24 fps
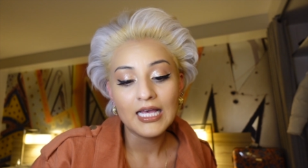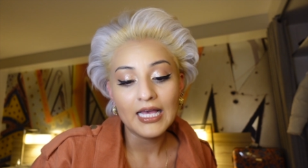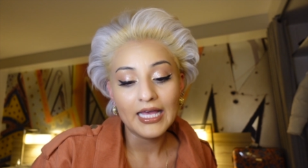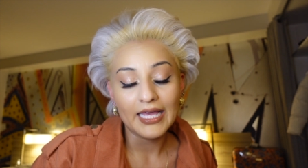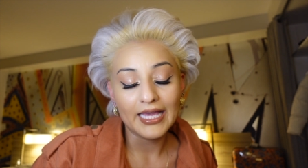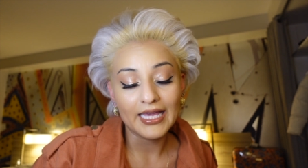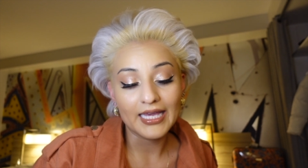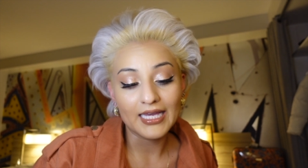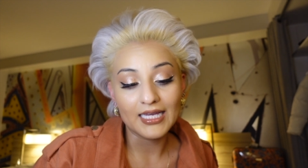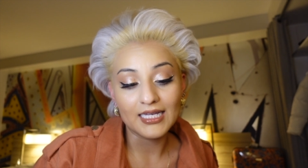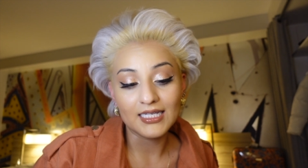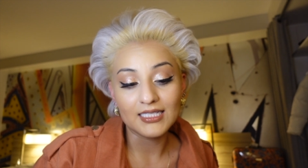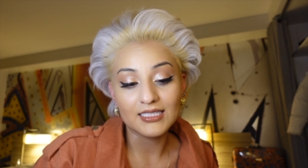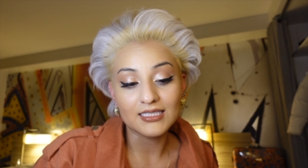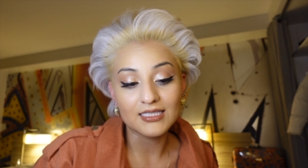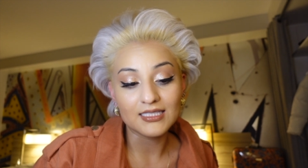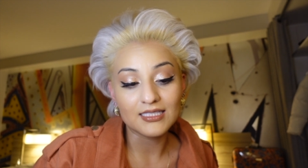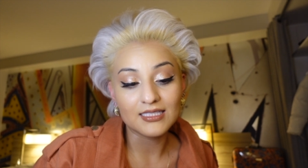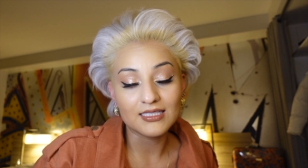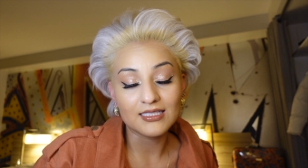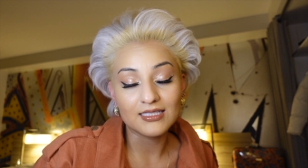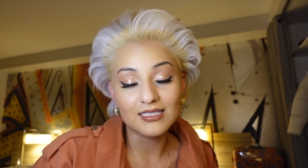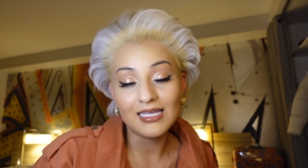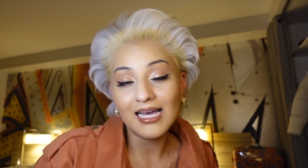
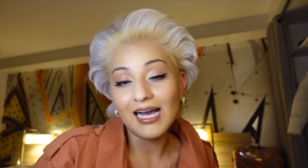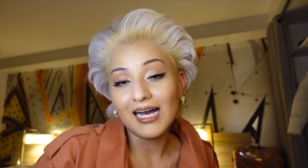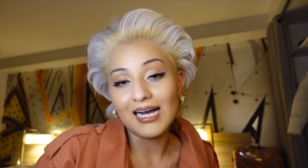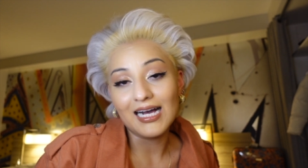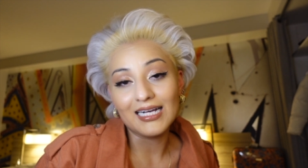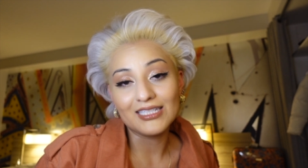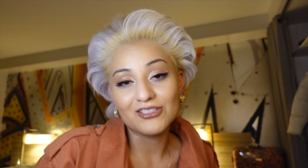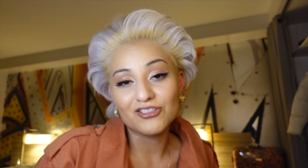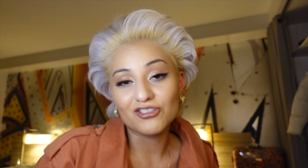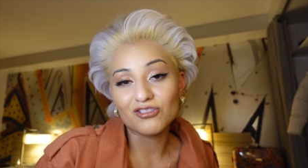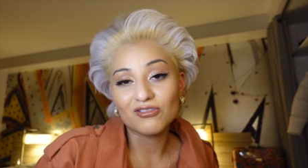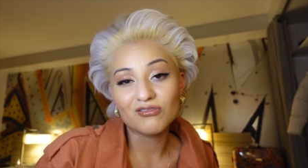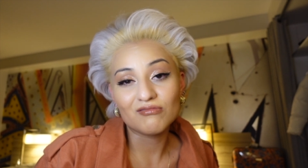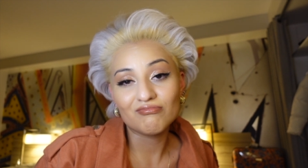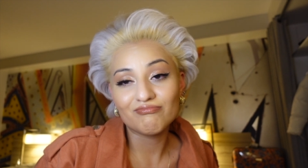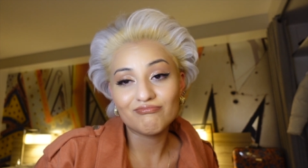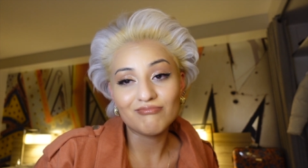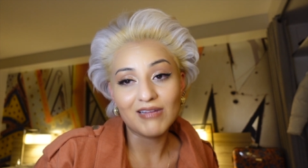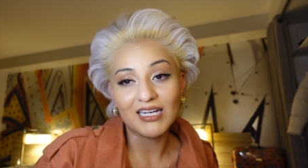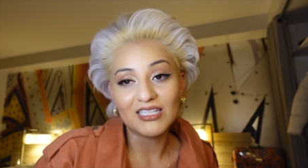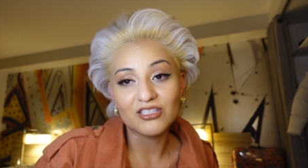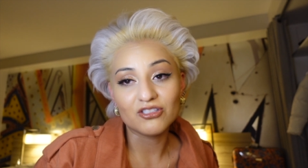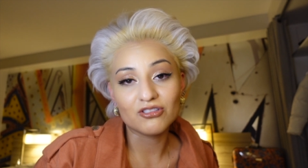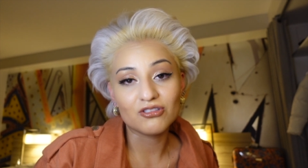And yeah, I just
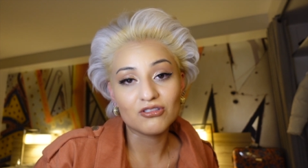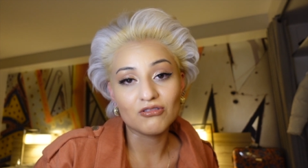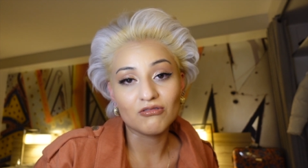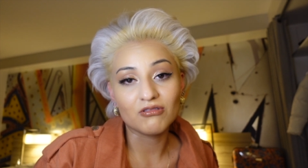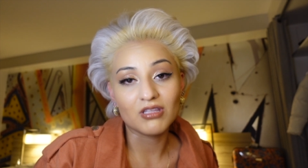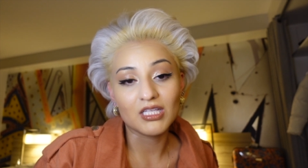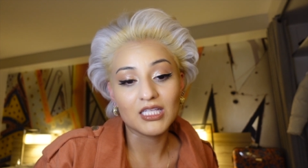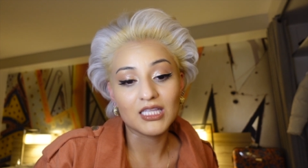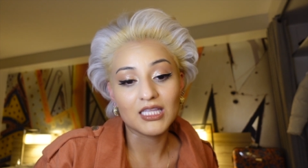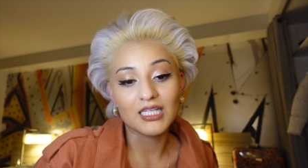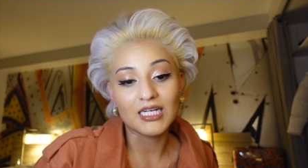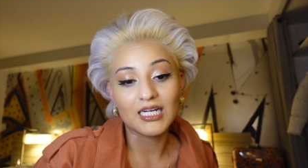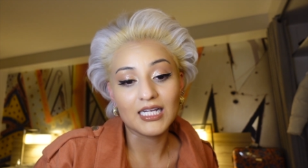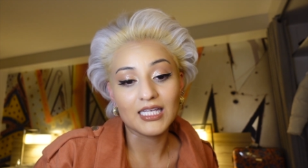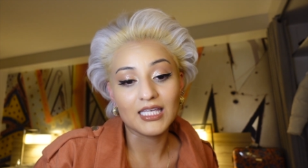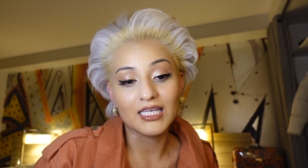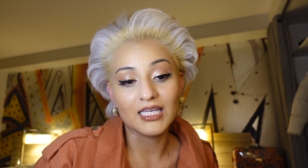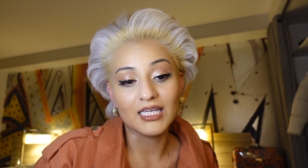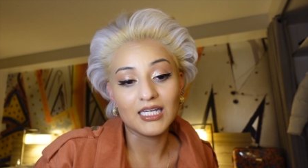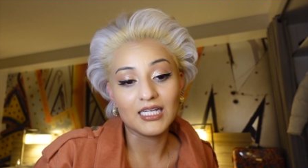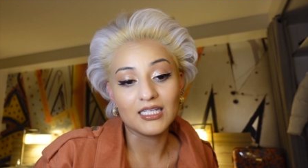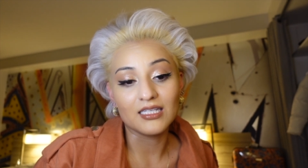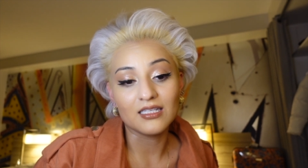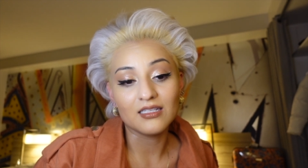don't think that I
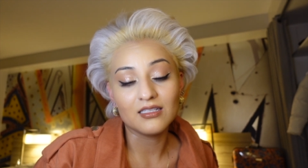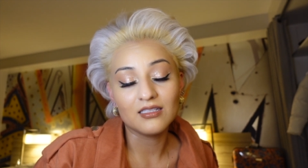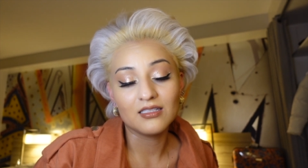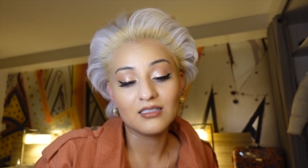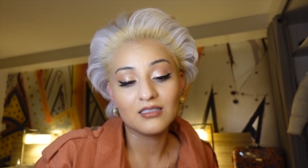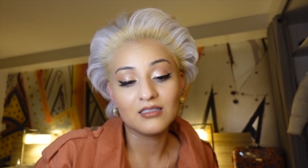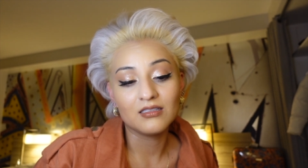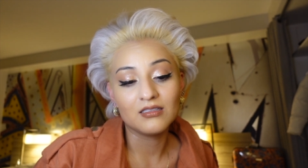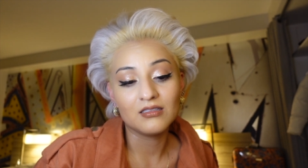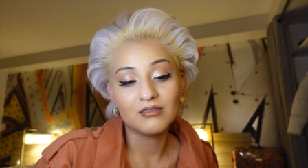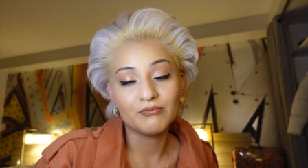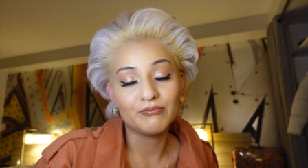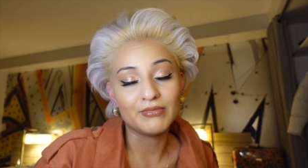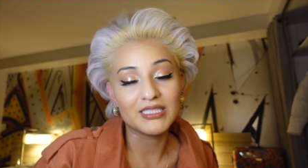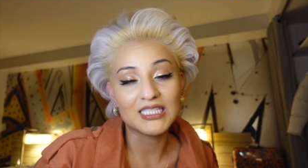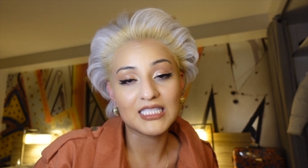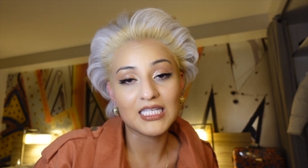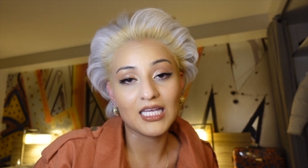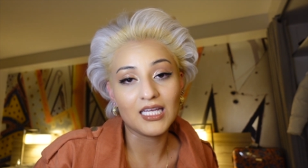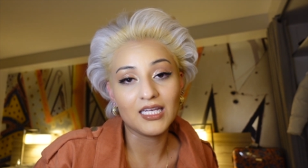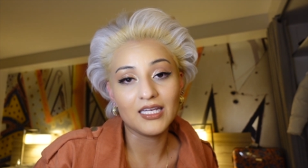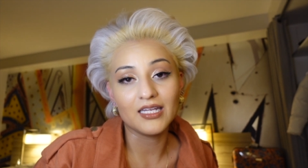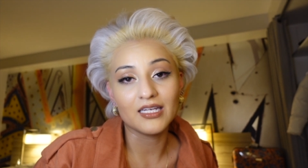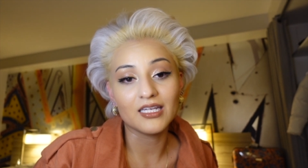can
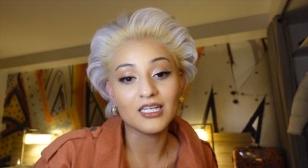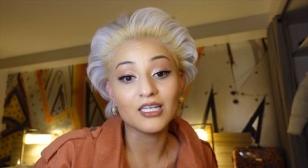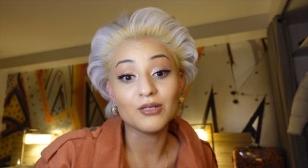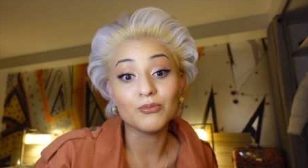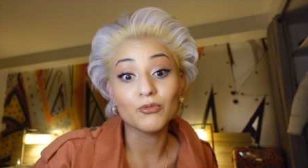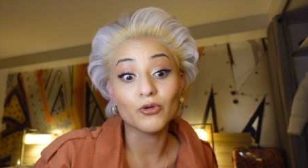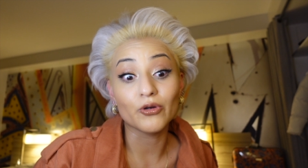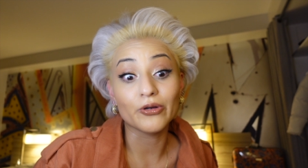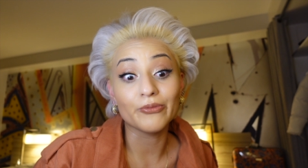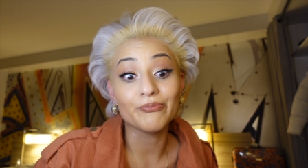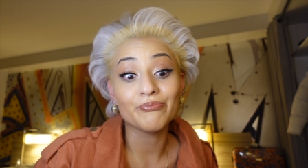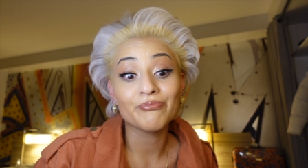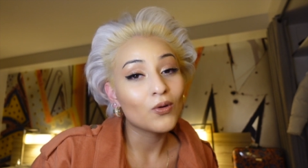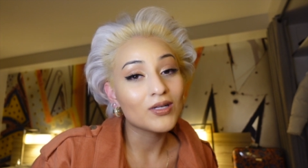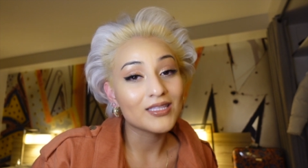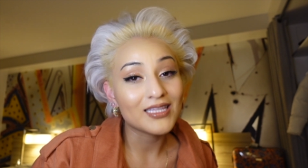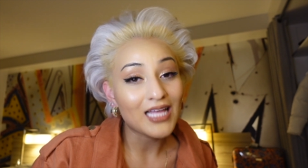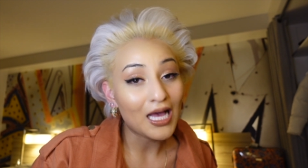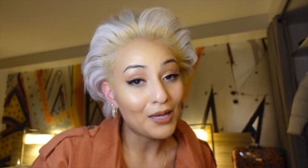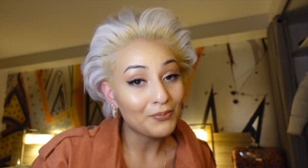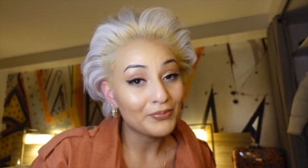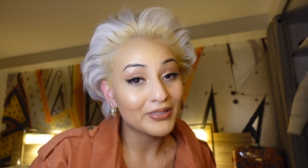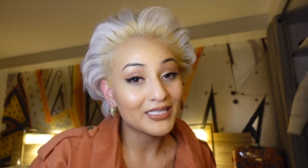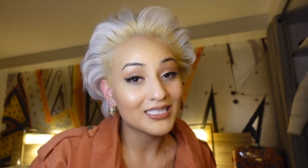maintain it anymore. With
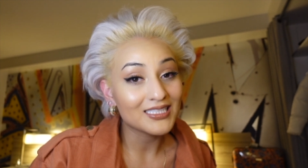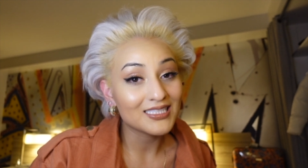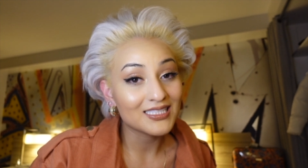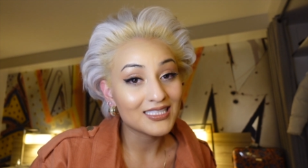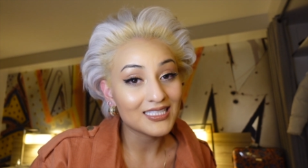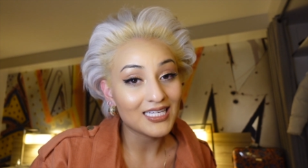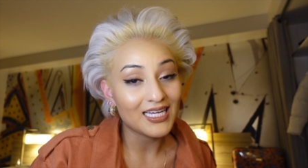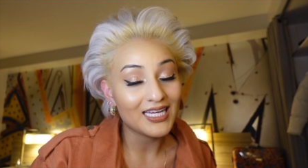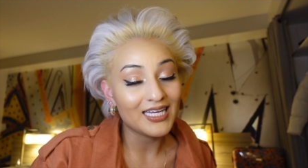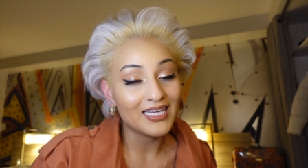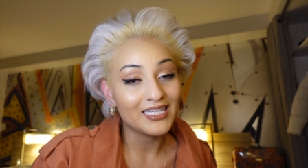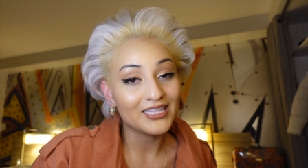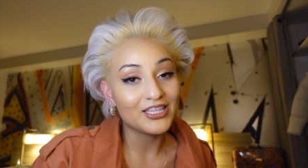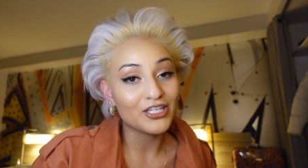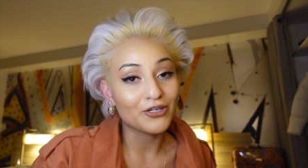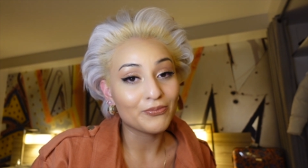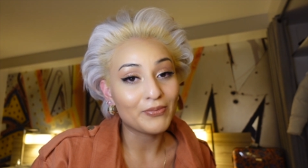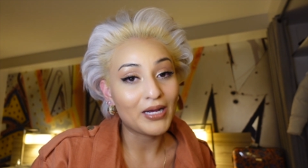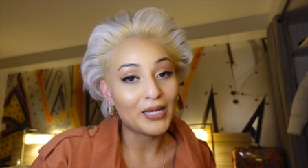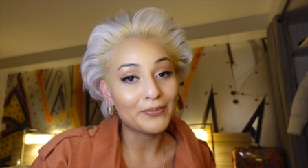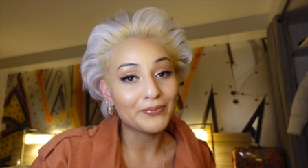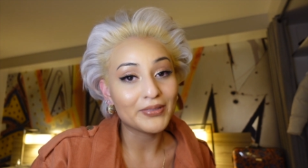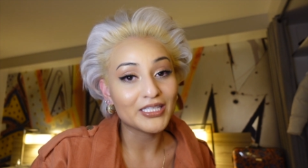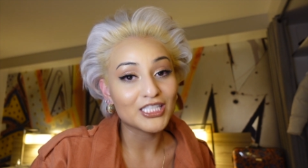that being said, there
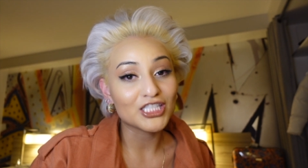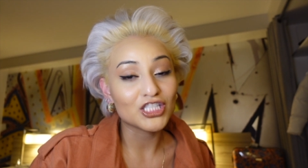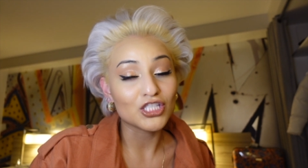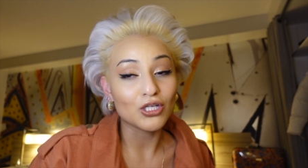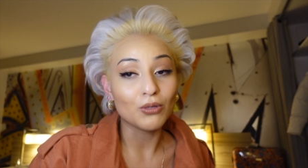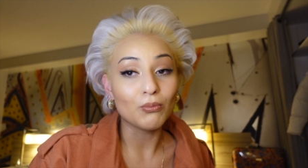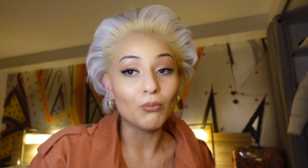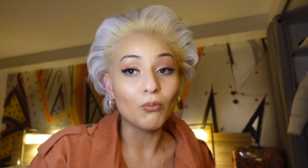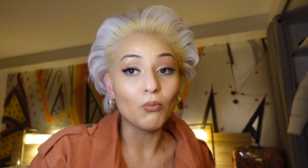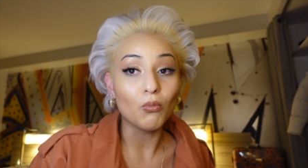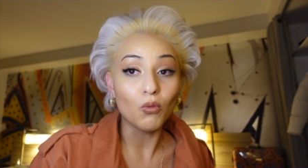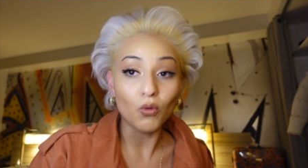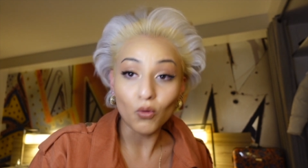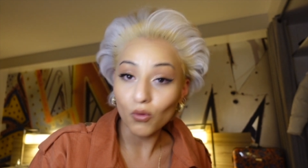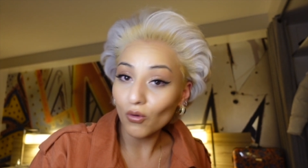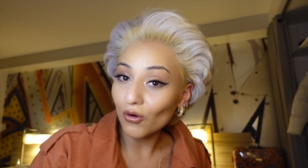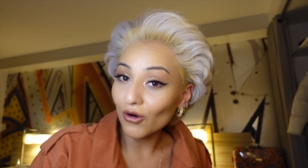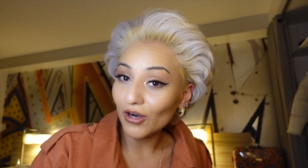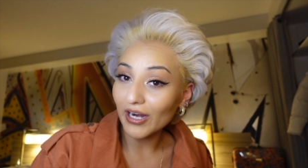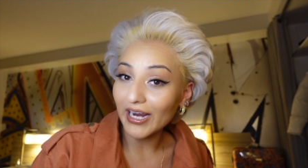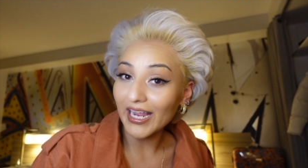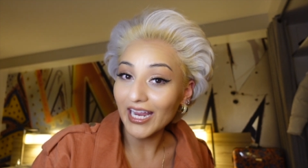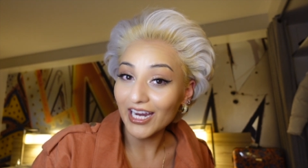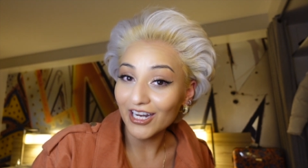might be some
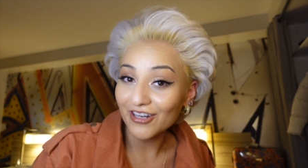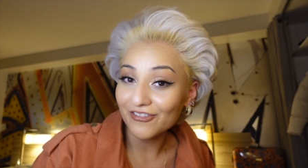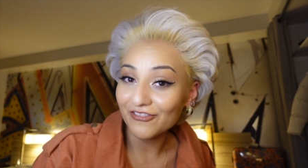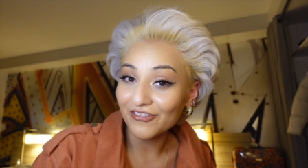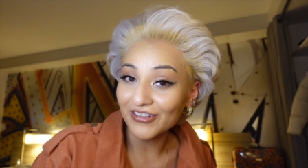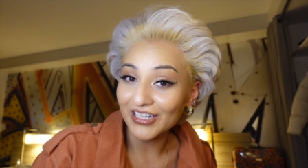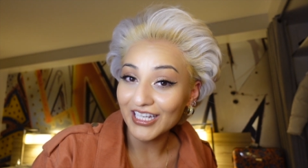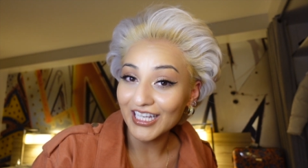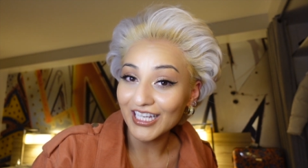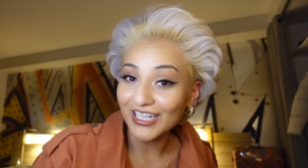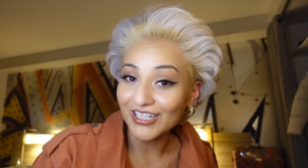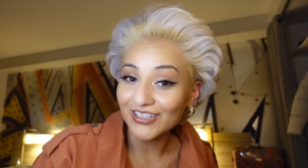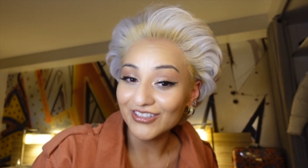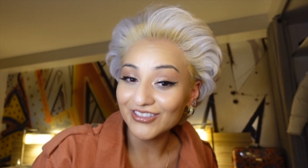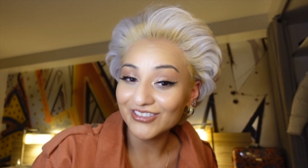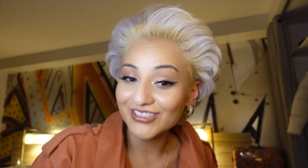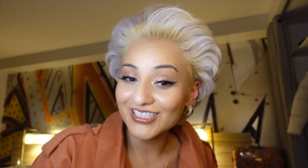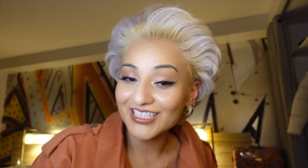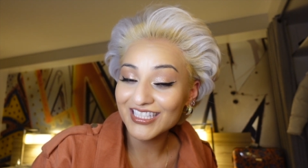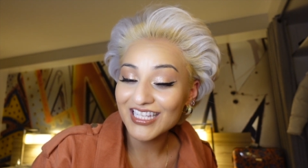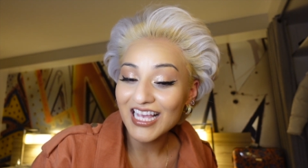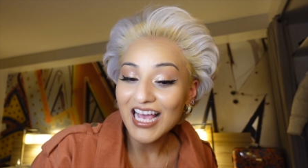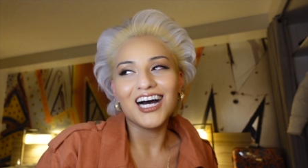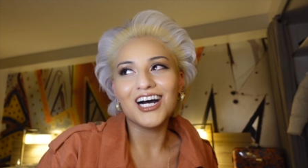more hair
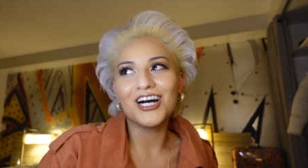videos.